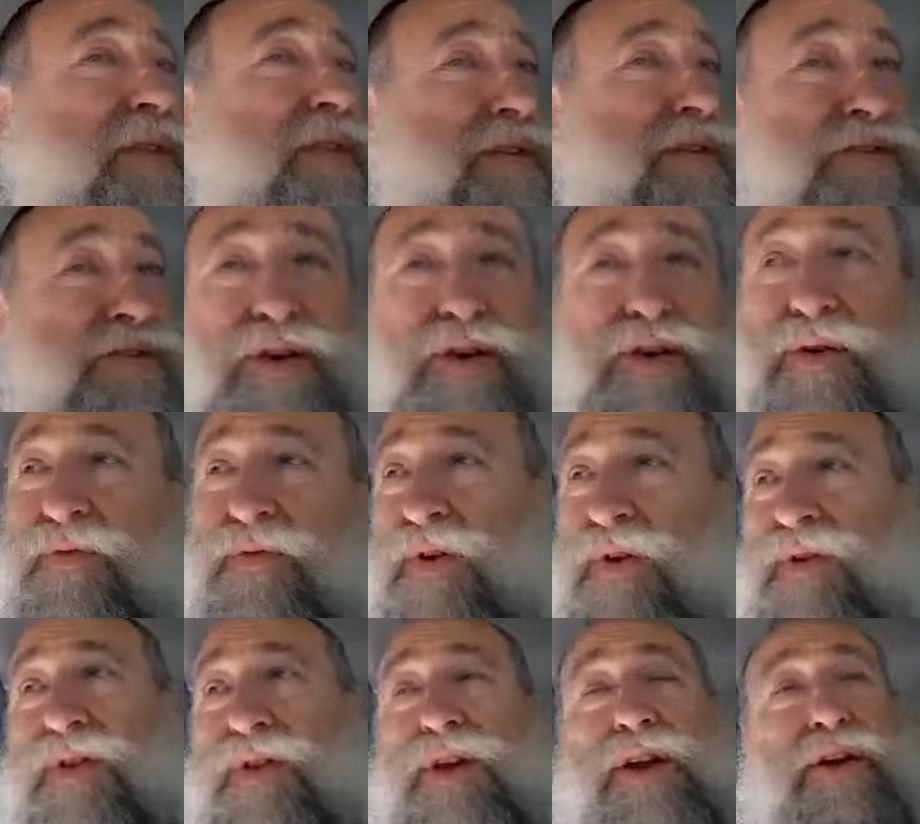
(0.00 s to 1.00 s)
So if
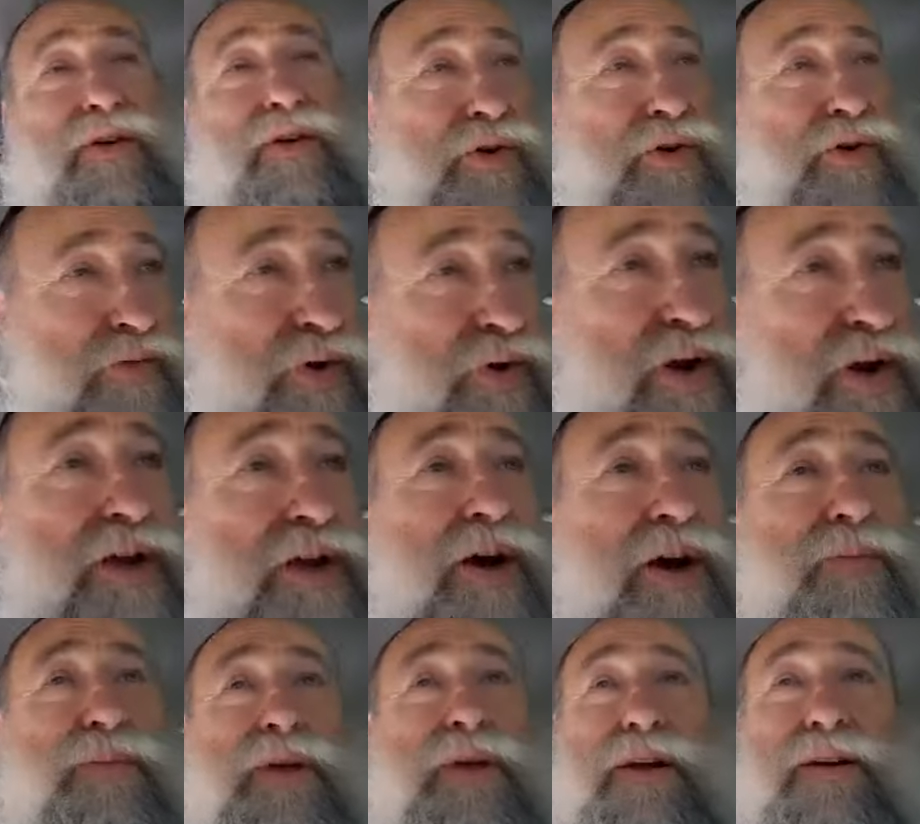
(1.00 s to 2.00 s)
you're there or you want to
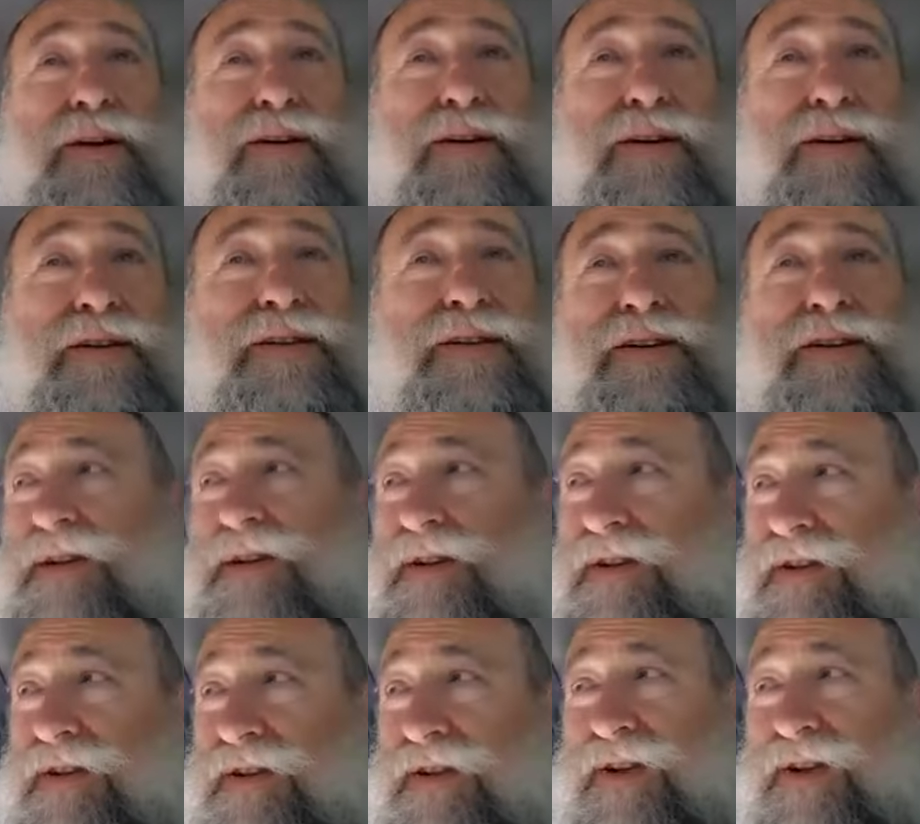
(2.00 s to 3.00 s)
come there,
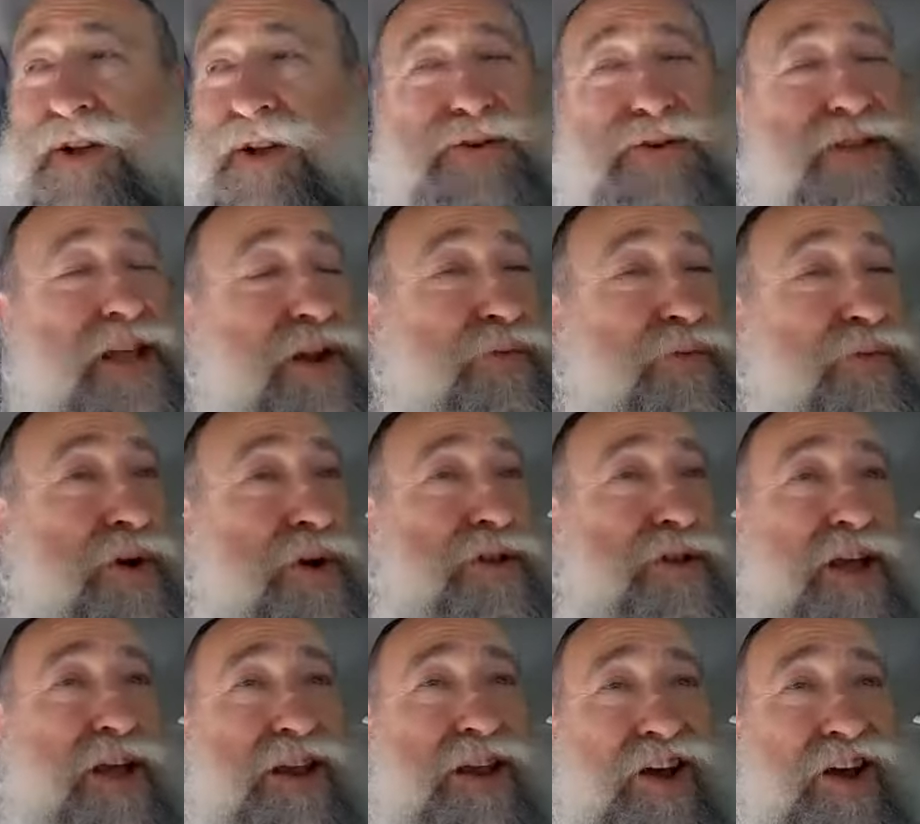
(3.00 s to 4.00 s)
no, it's not a work
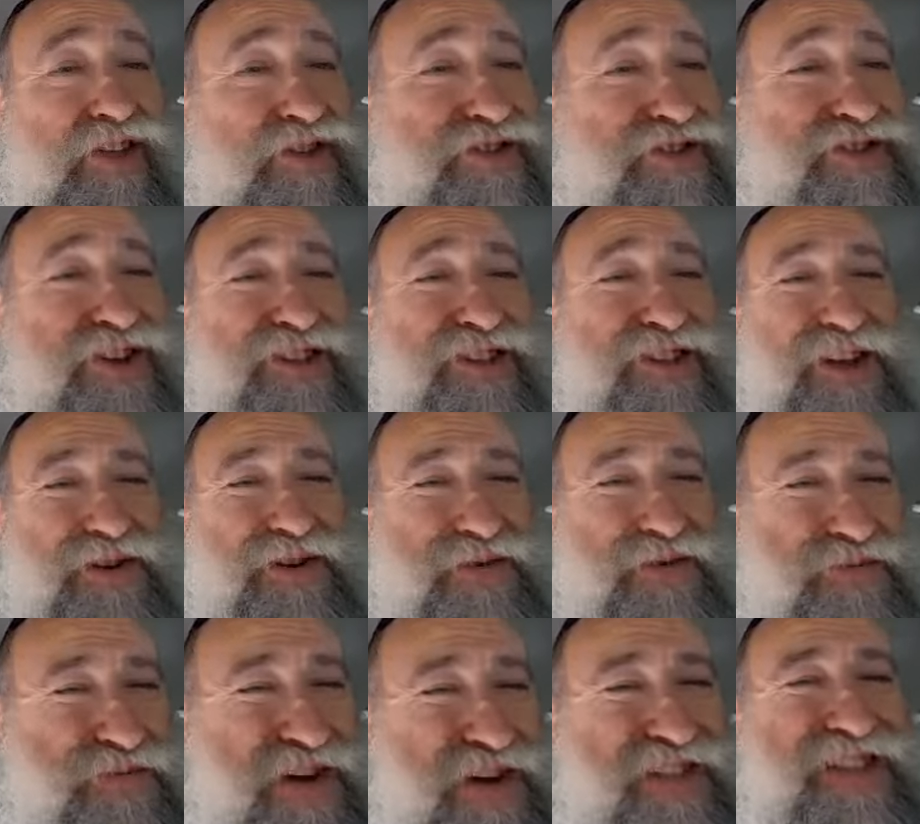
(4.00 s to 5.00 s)
day, neither Sunday
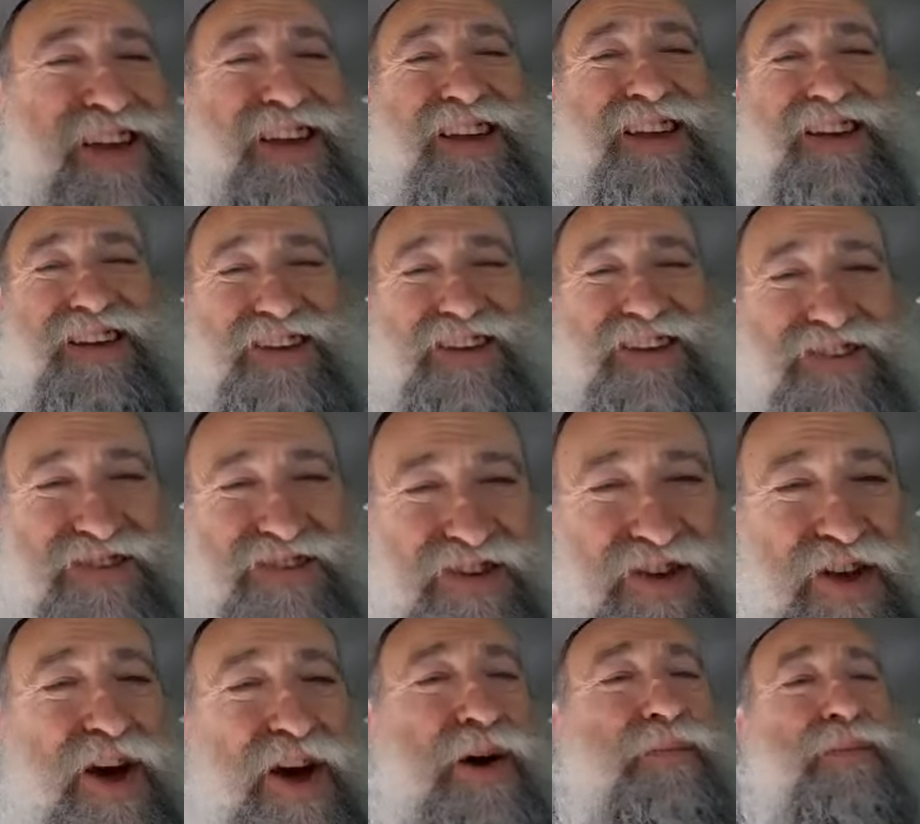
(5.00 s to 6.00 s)
nor Monday. So
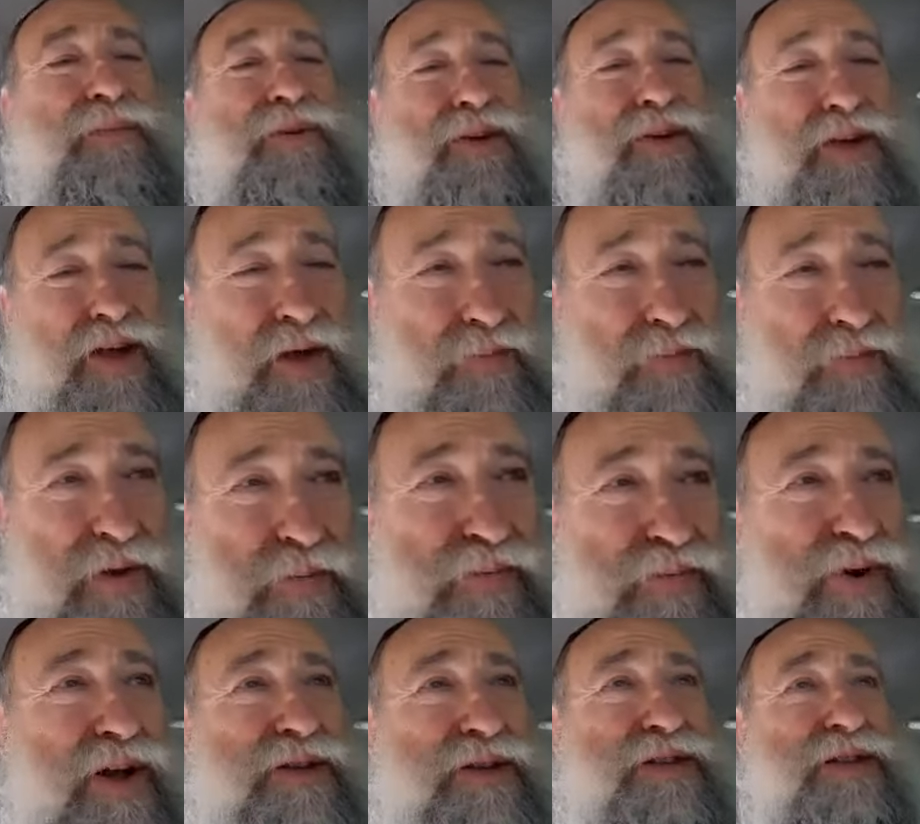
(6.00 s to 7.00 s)
come and be
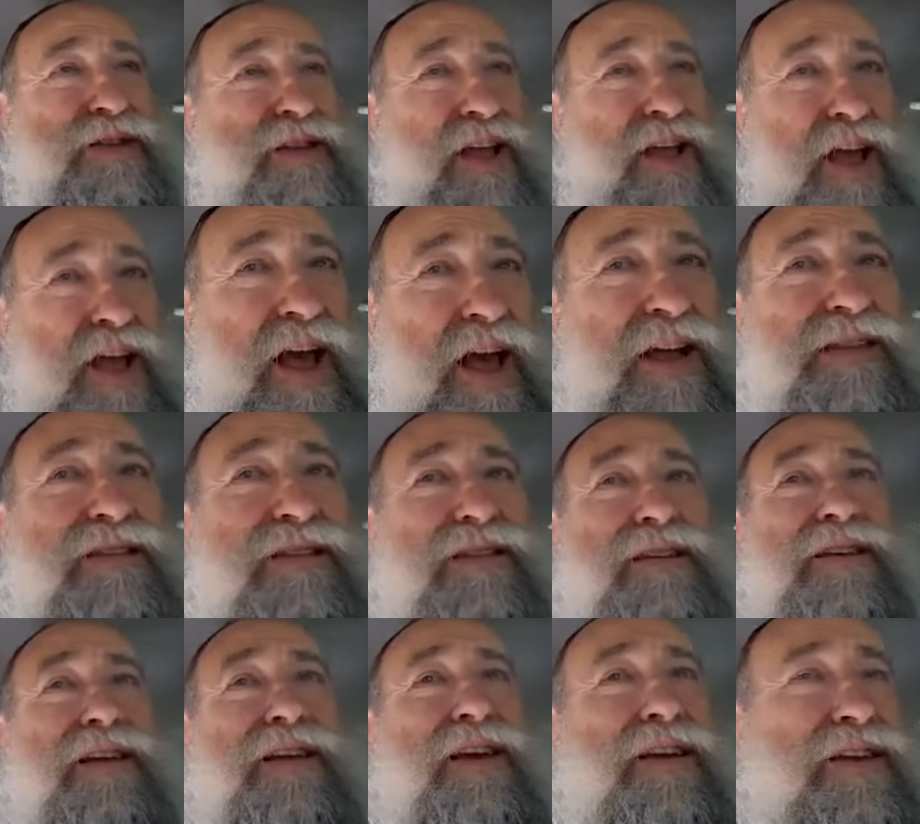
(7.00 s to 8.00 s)
present at
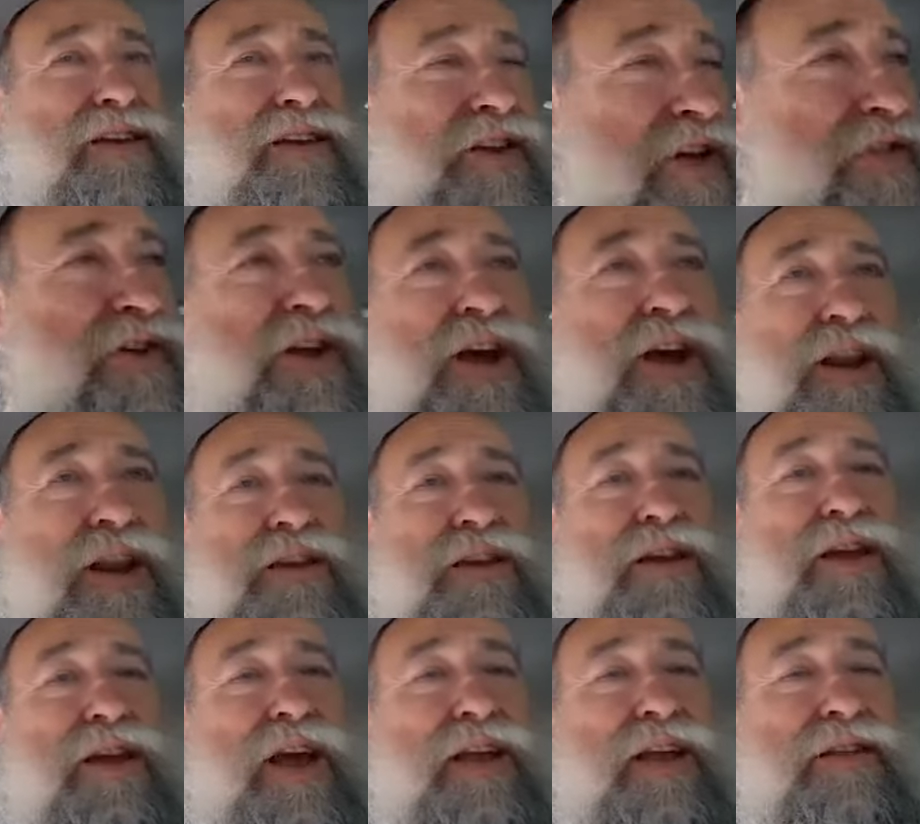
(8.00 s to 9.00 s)
another
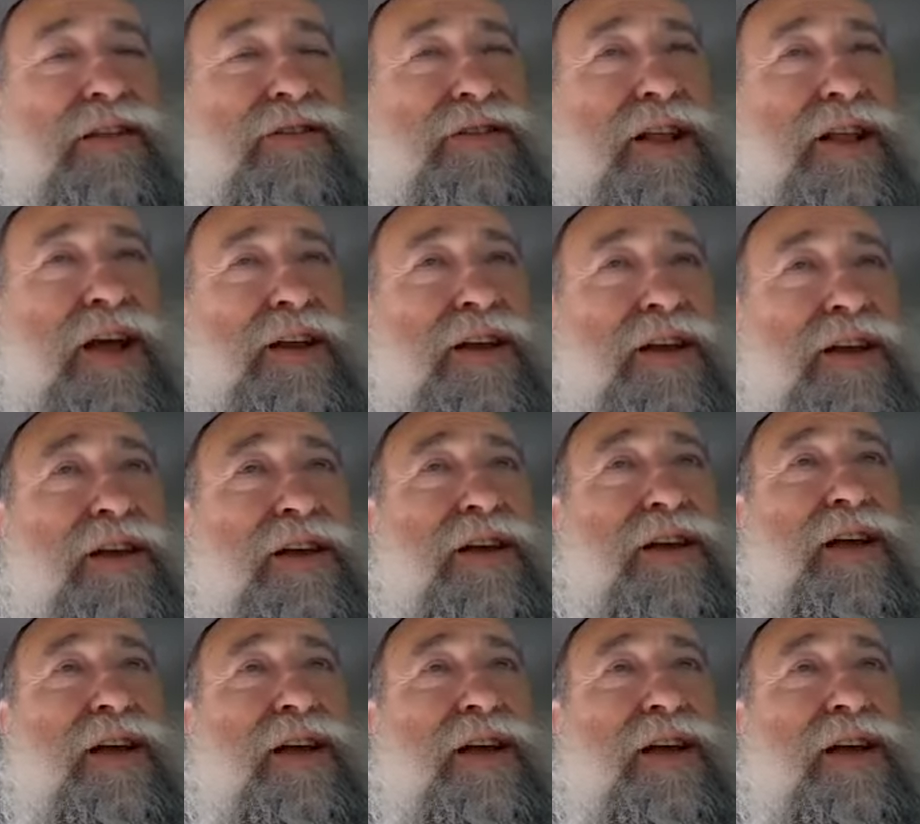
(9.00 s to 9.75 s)
Chanukah candle lighting.